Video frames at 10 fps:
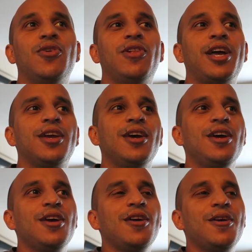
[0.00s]
like
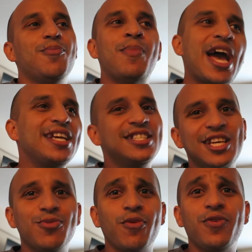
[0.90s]

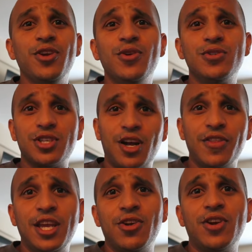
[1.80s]
magazine reviews and on
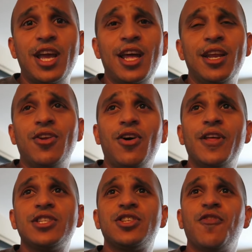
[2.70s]
the internet and all
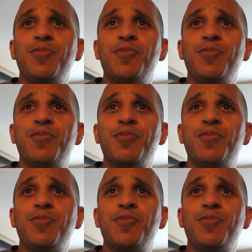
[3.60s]
that stuff,